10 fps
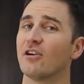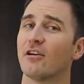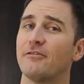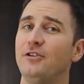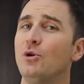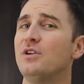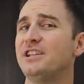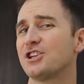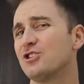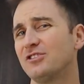There are a few
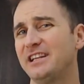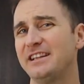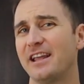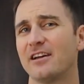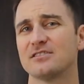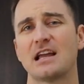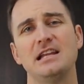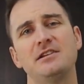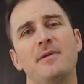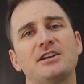additional details I
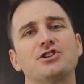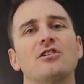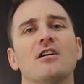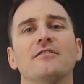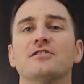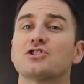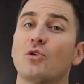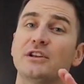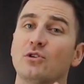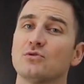need to make sure of
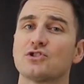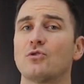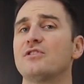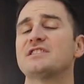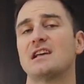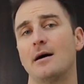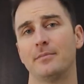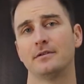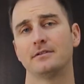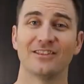so I don't screw this
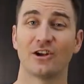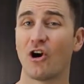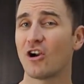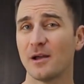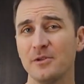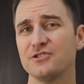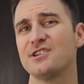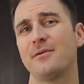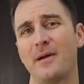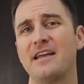up. The card I'm
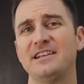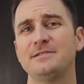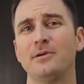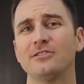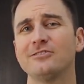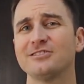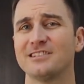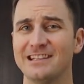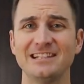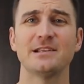using to pay these
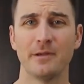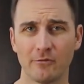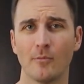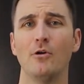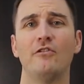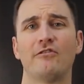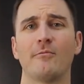bills needs to be removed